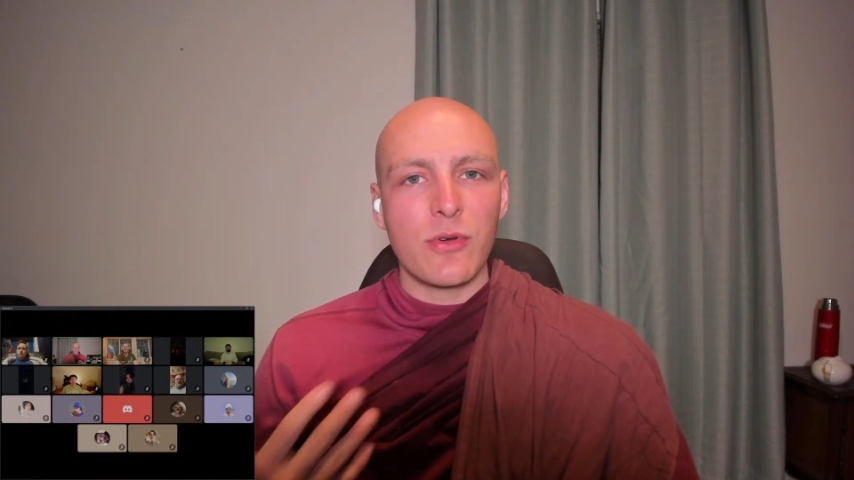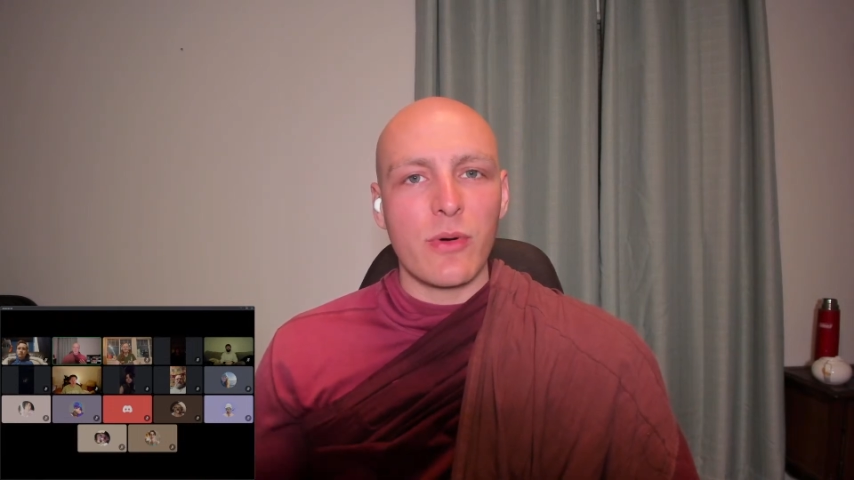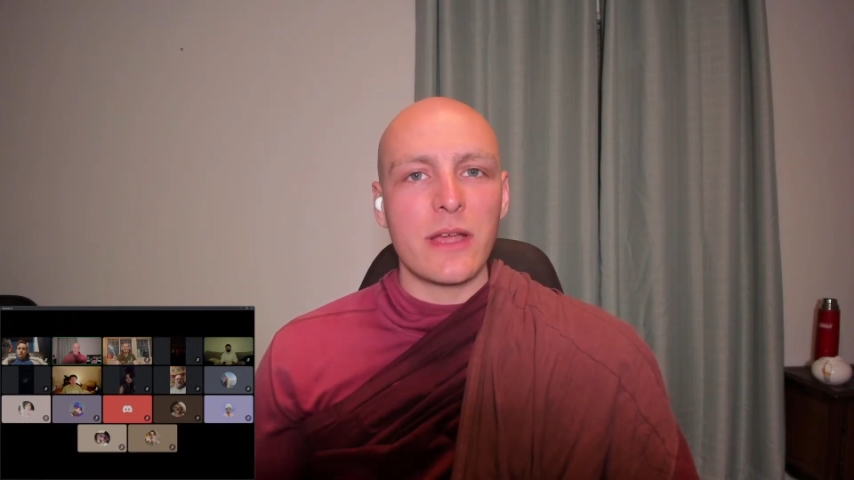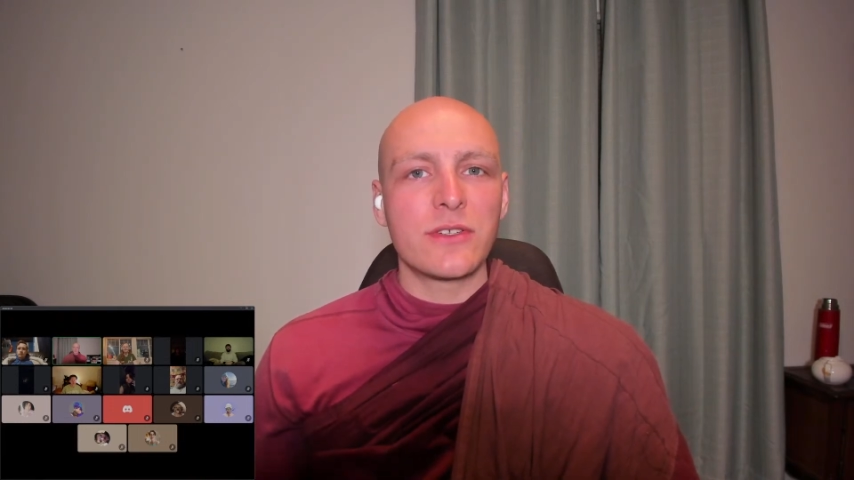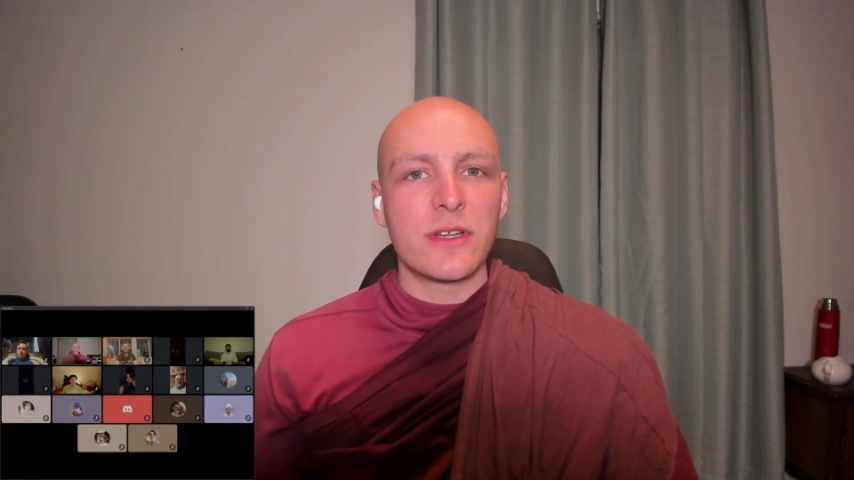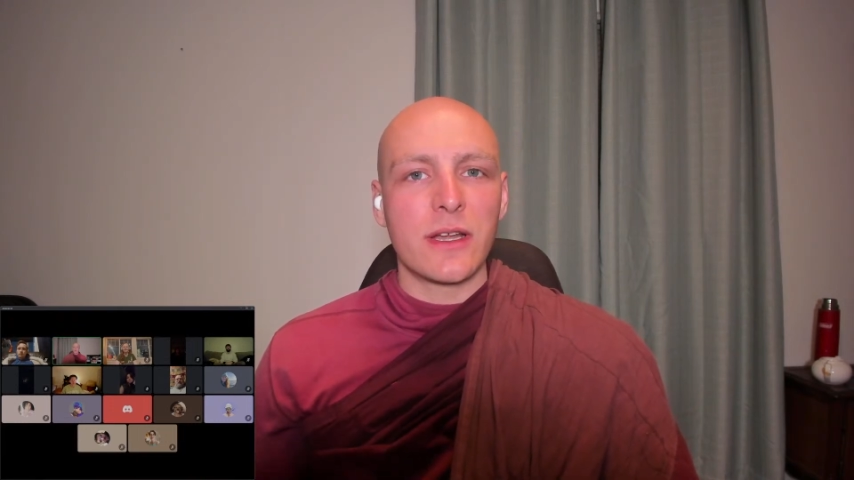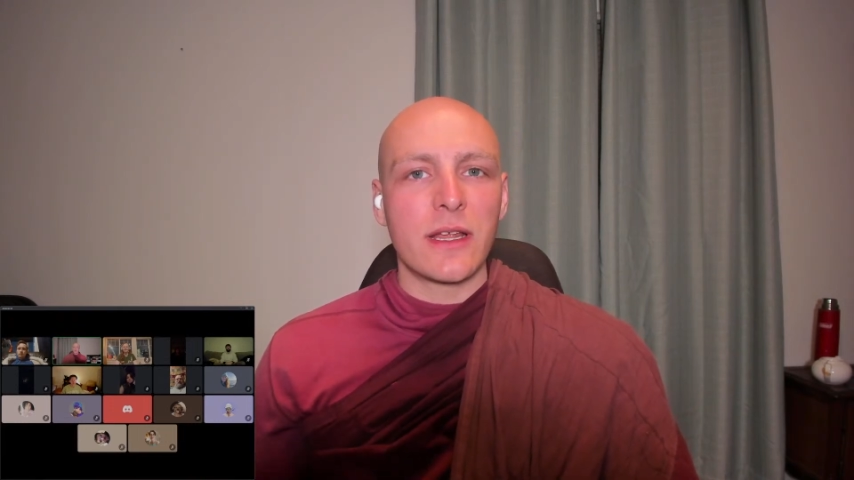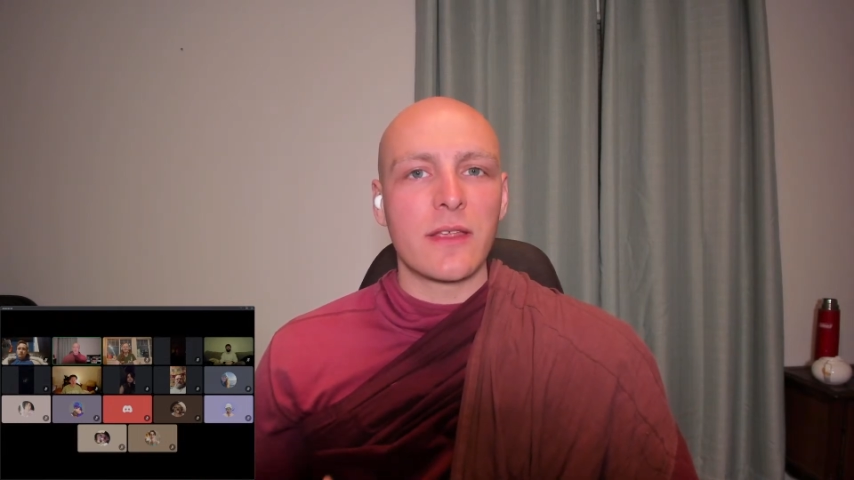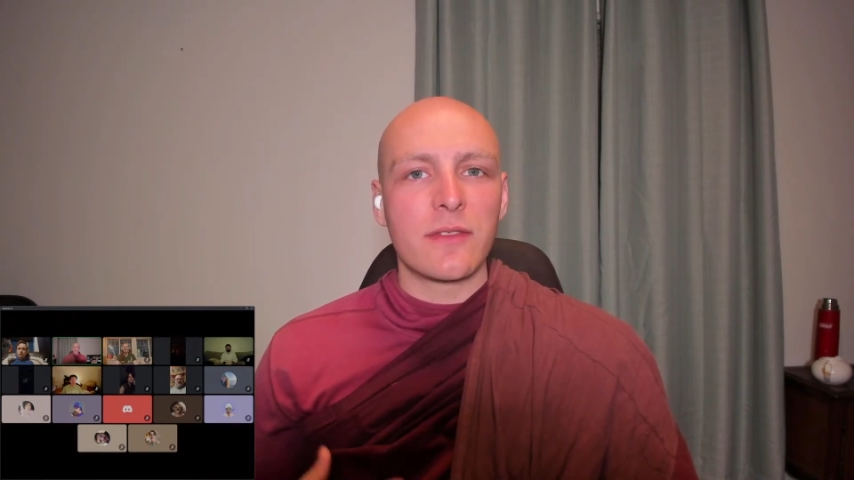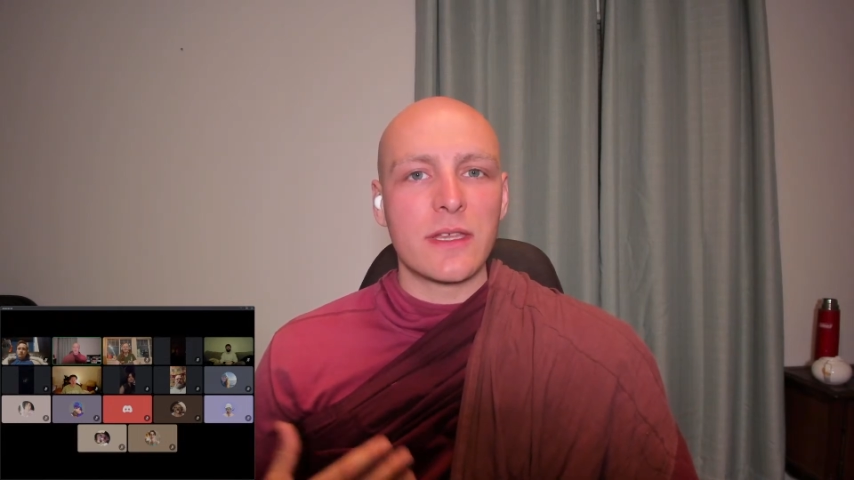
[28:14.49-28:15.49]

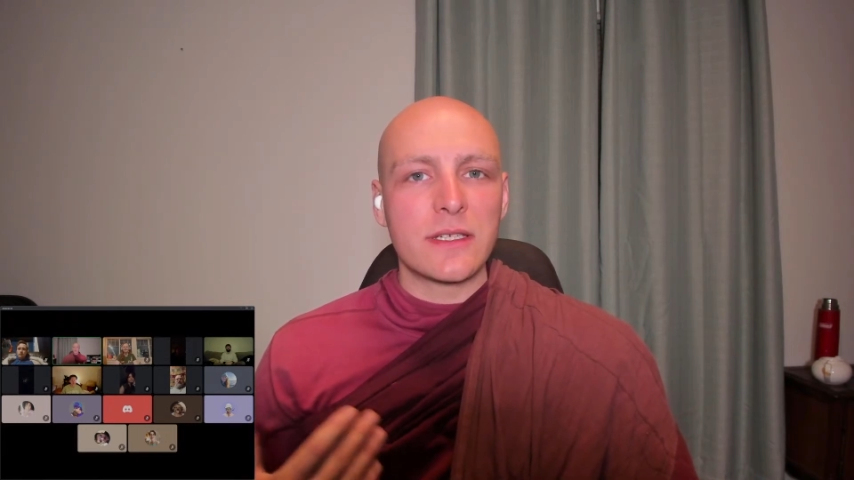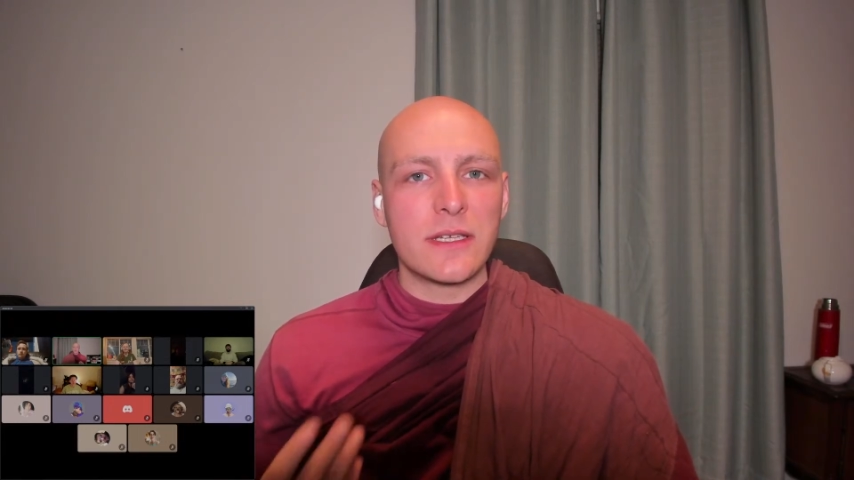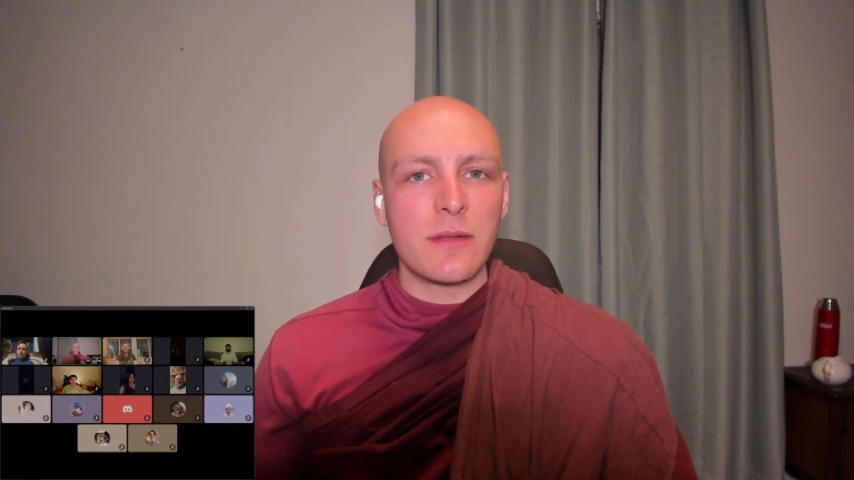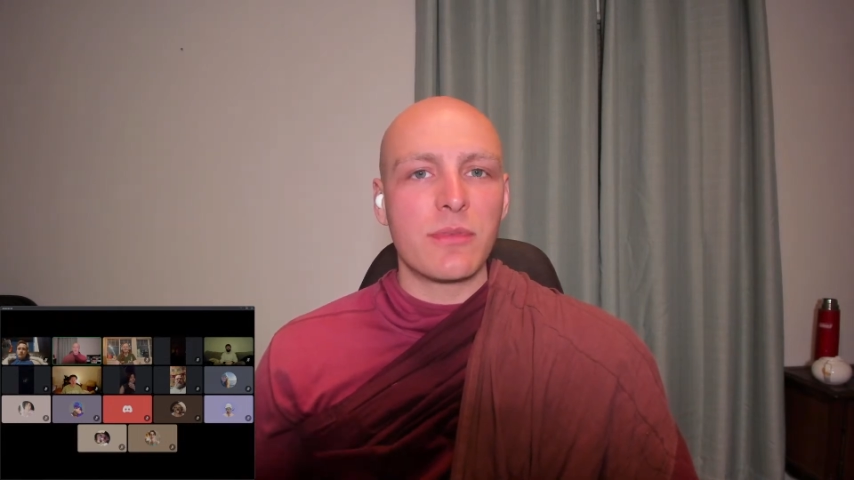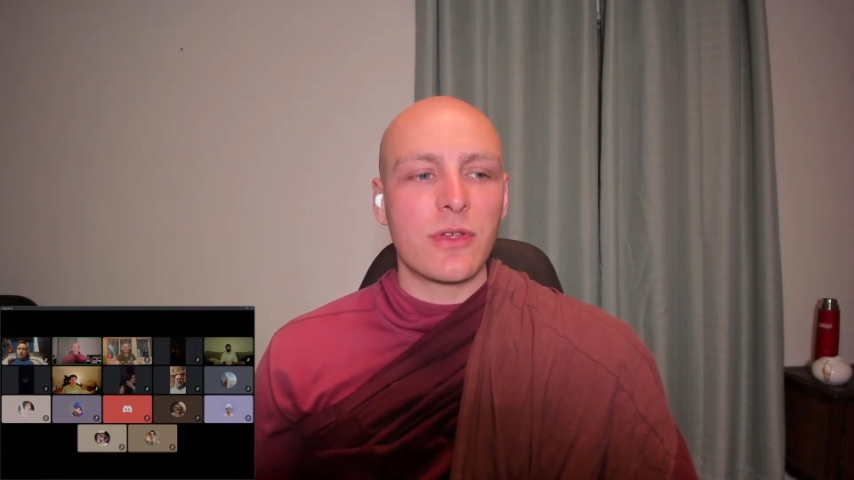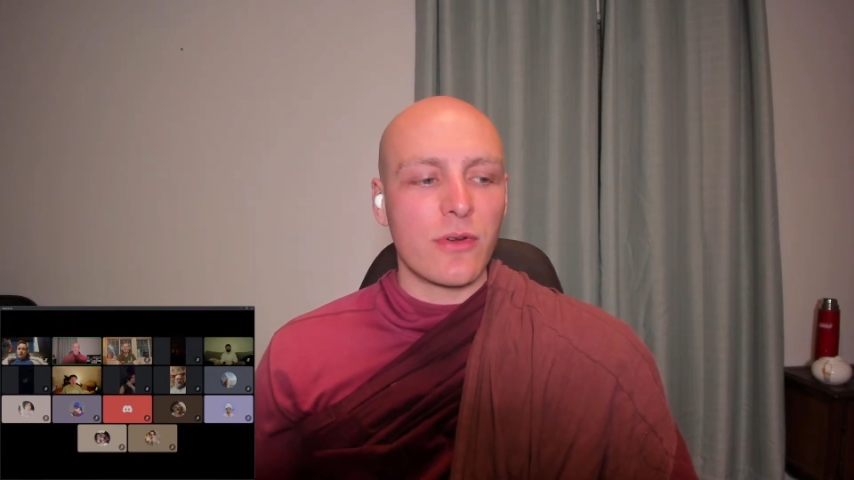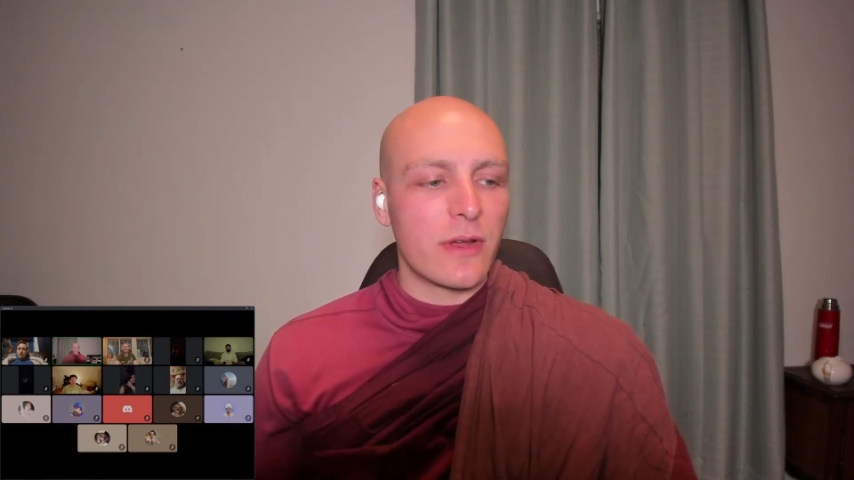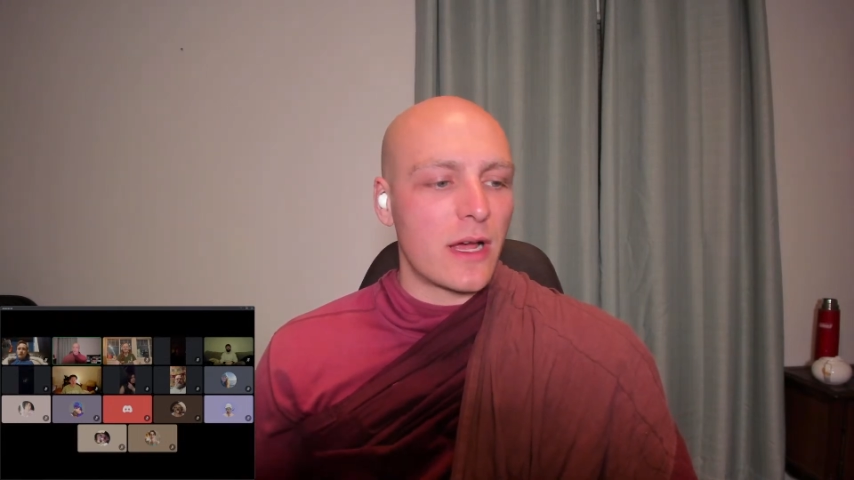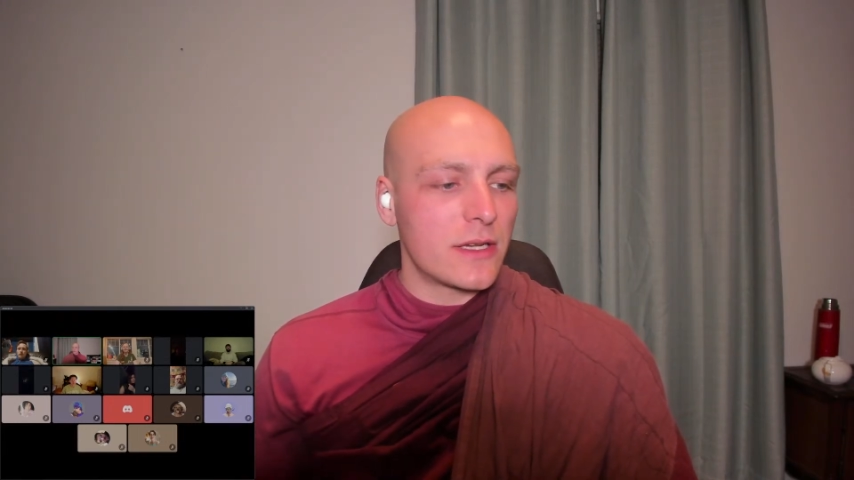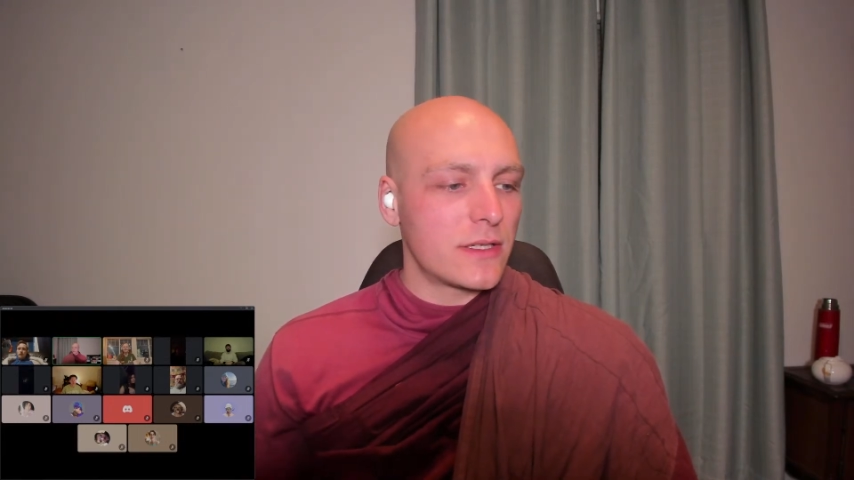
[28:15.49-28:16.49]
questioning and this deep
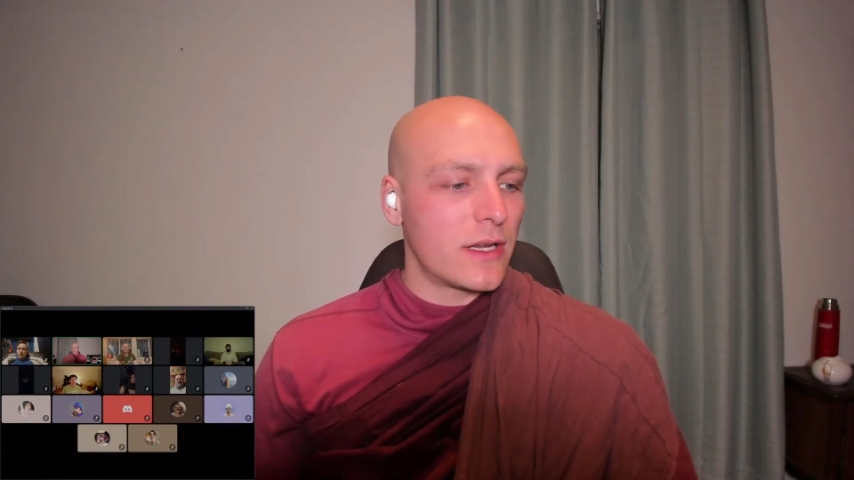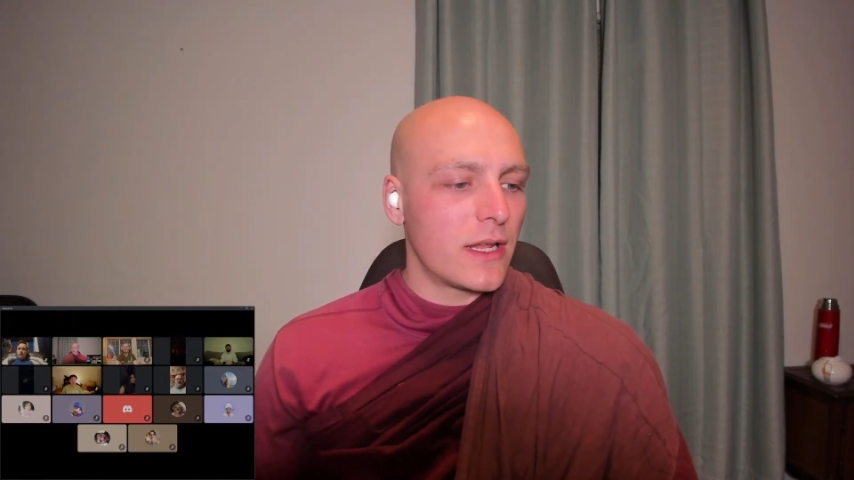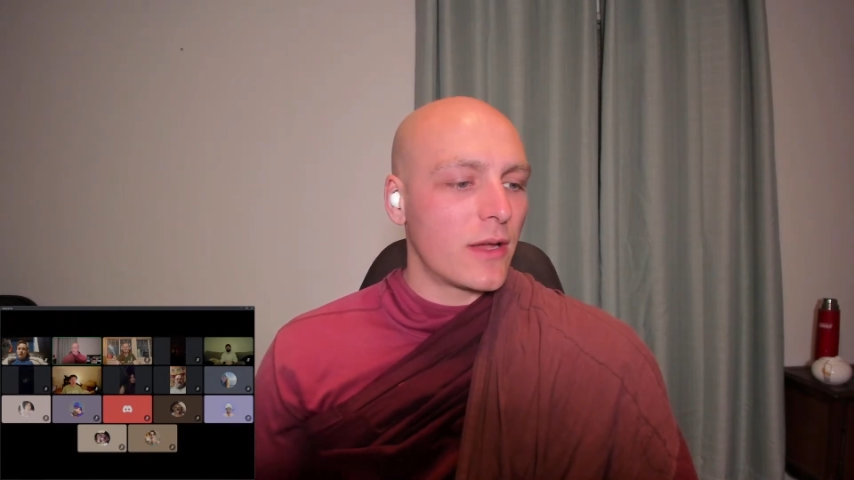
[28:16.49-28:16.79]
curiosity